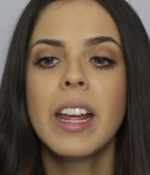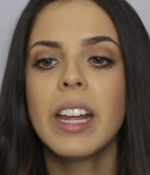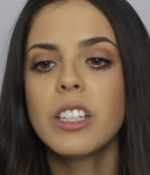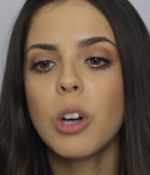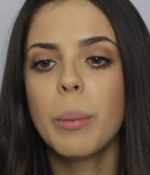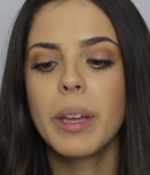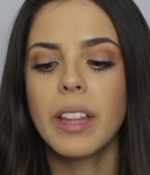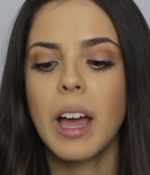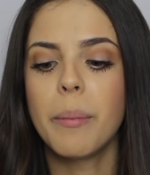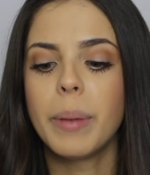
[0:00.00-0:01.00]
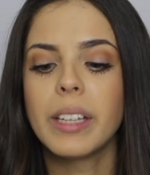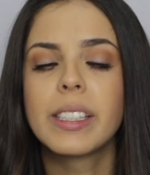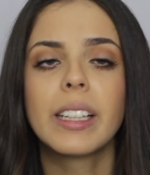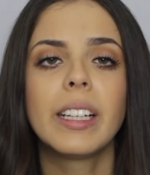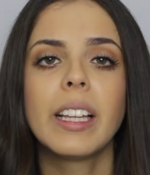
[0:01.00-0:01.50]
he told me that
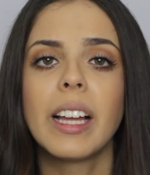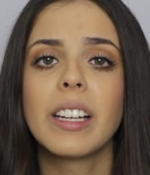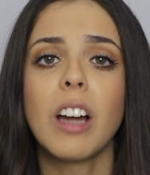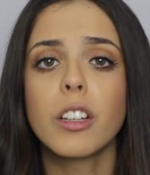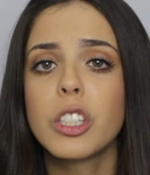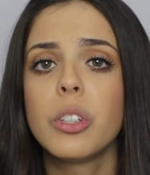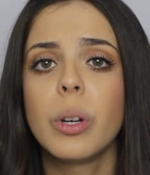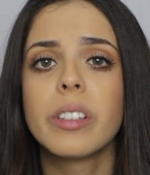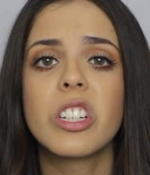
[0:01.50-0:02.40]
basically like not to do it,